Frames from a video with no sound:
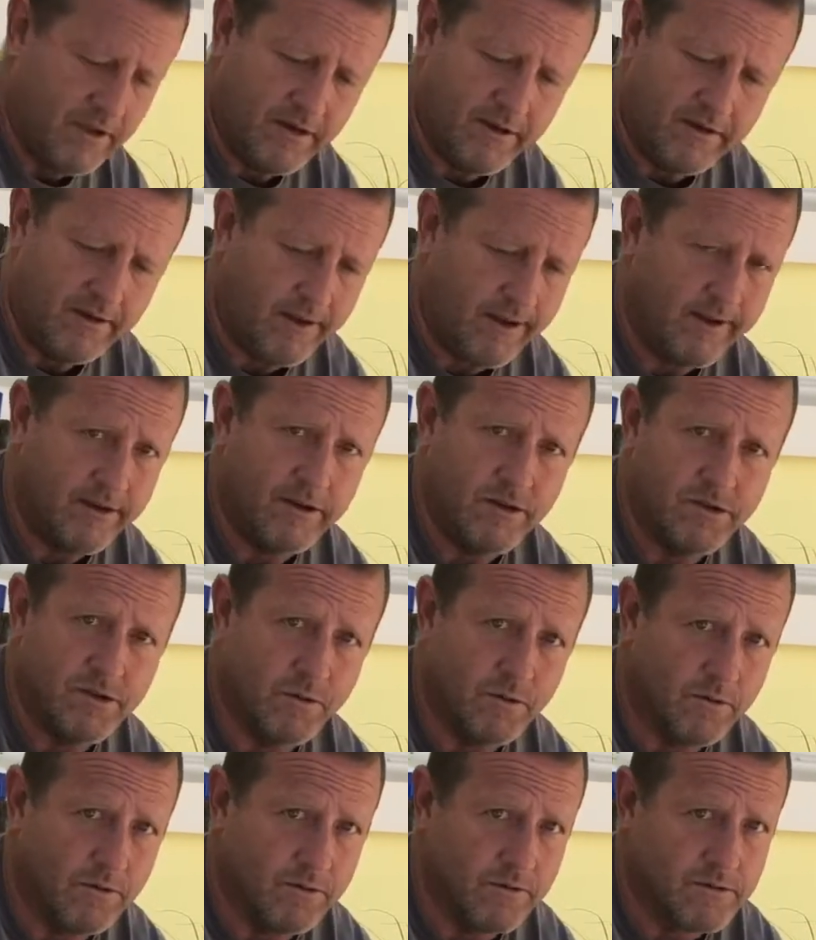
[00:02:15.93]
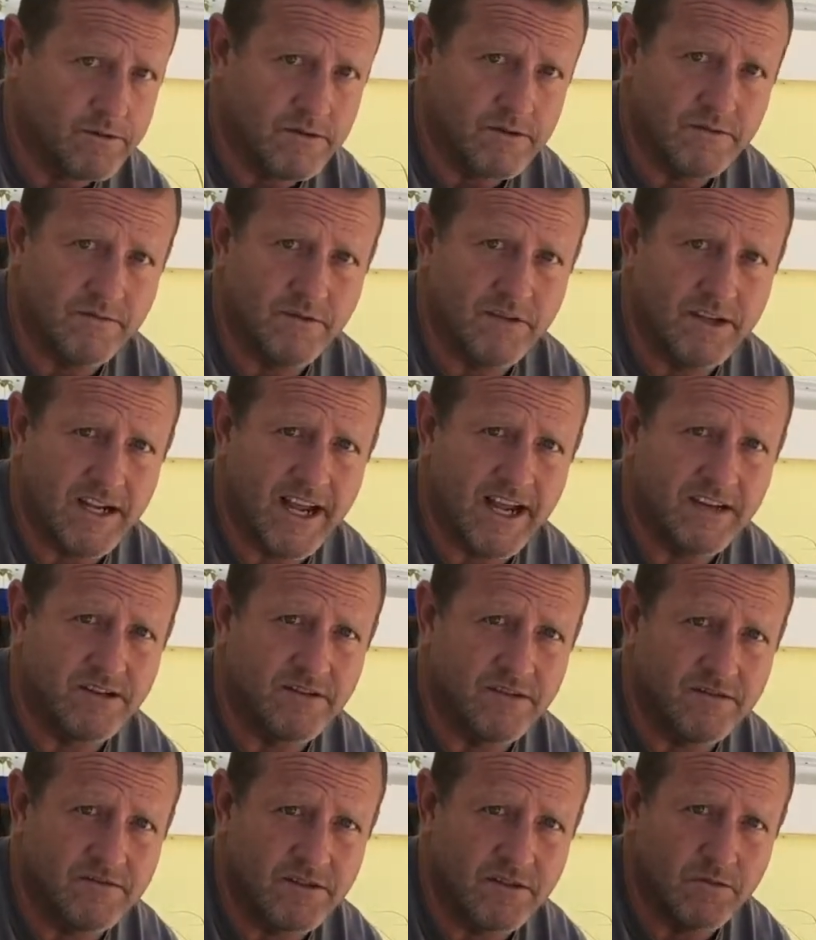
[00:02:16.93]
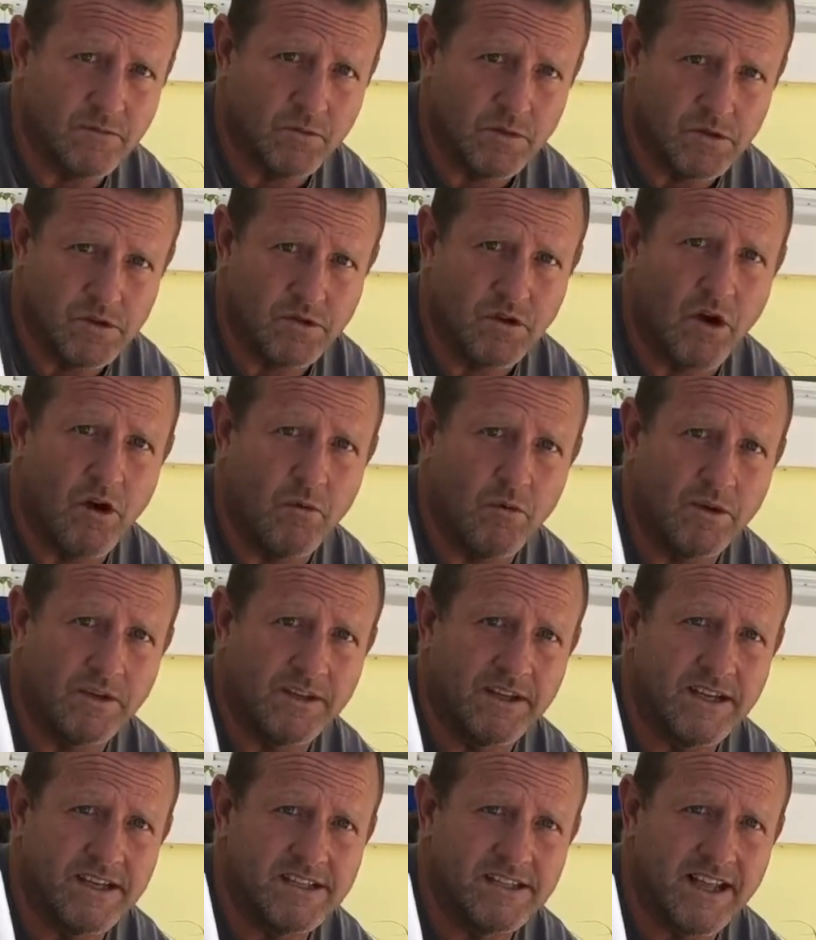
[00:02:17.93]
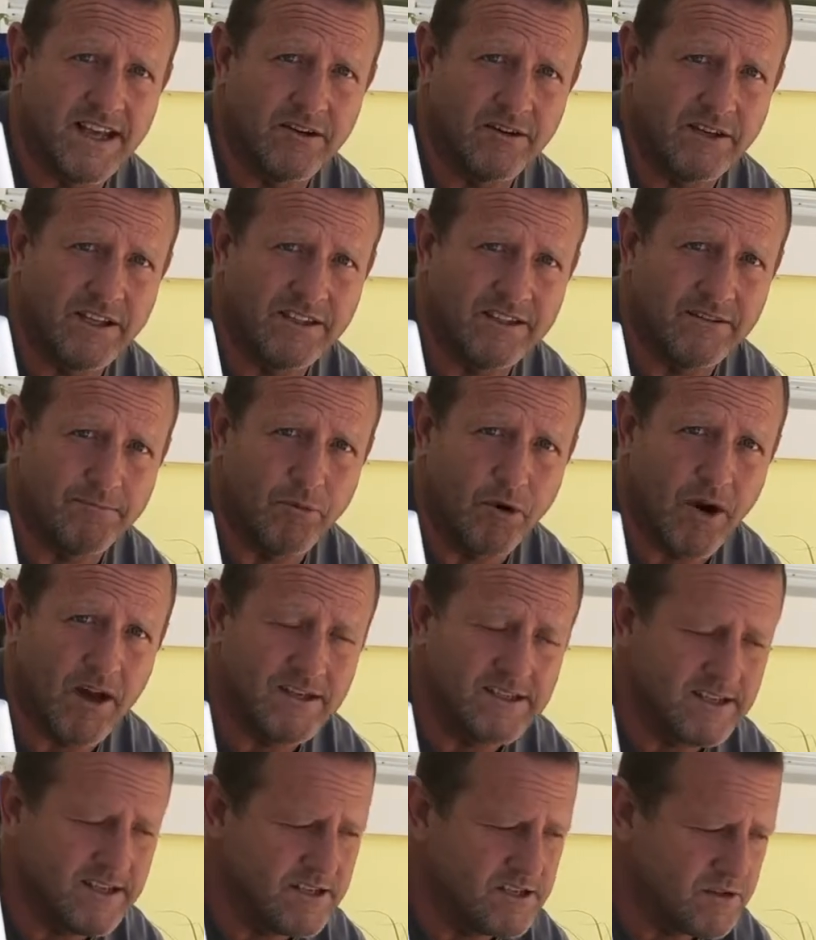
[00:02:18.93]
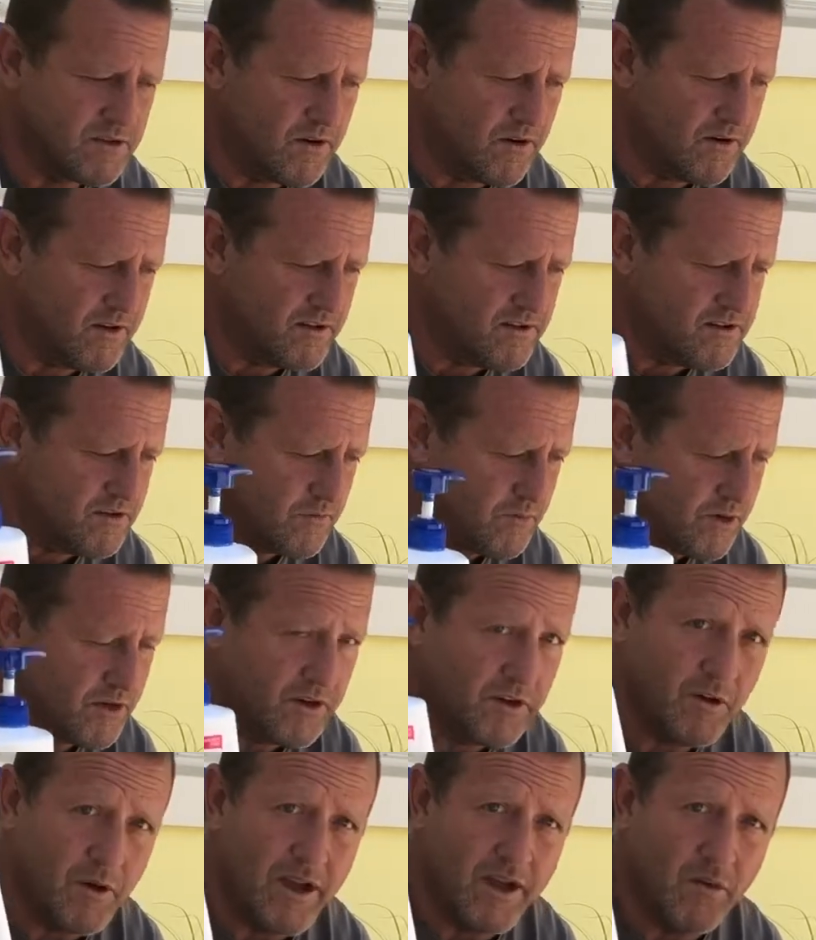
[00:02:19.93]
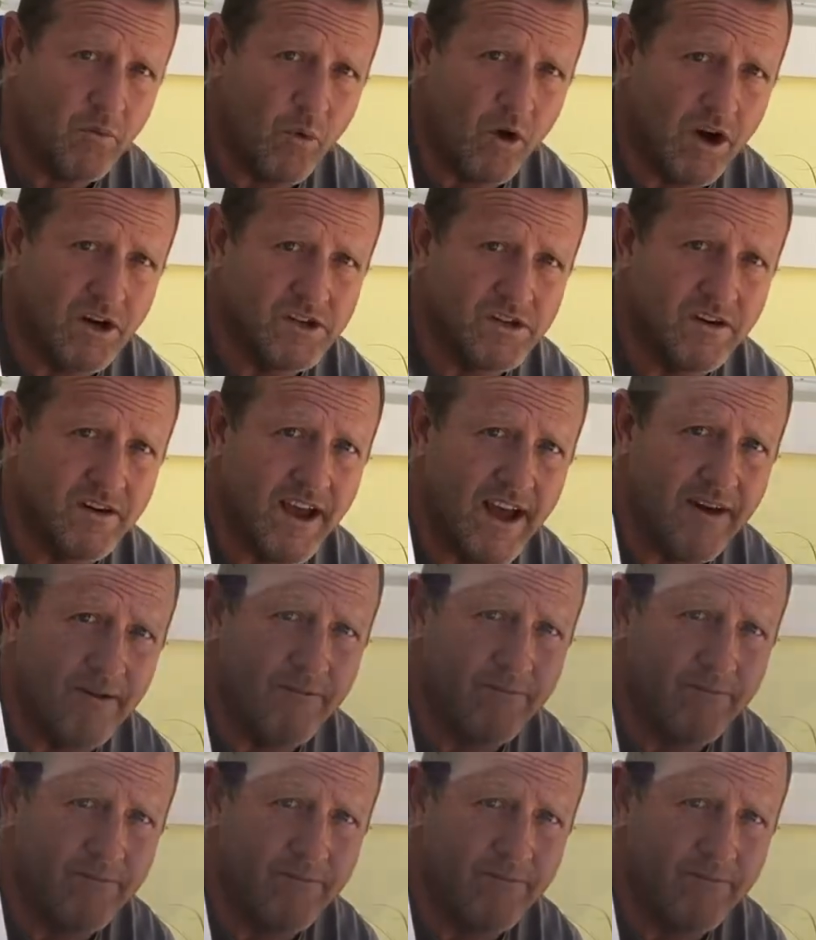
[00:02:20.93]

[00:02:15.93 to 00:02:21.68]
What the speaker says: Head and Shoulders is for dandruff. So we'll start with this. That'll get the process started. So we're going to go ahead and wash her now.